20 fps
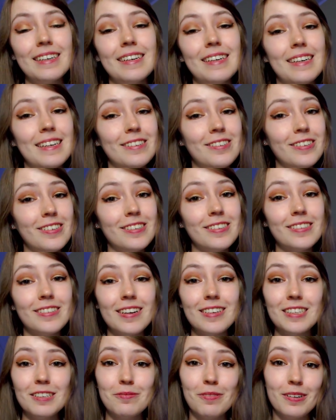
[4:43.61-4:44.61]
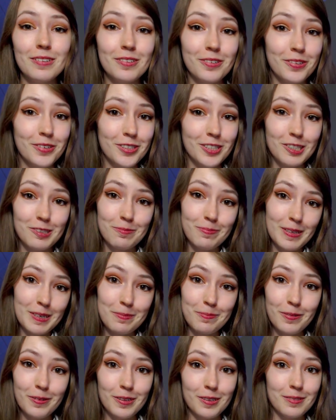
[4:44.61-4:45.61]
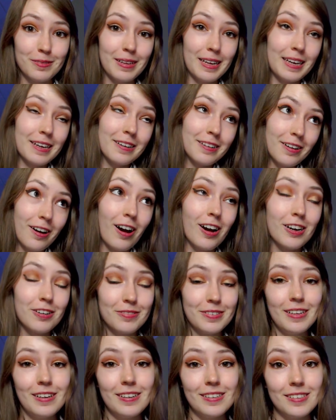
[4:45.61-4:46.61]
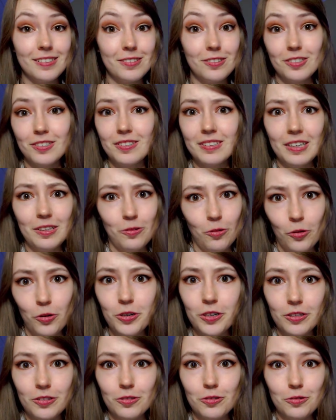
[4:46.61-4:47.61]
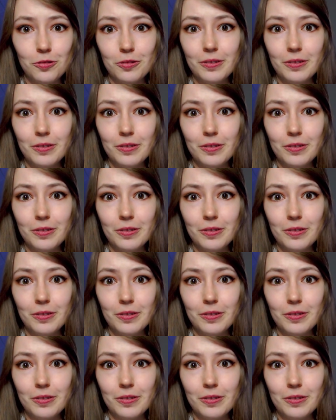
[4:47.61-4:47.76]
he just doesn't want to hurt people like Harvey does just in order to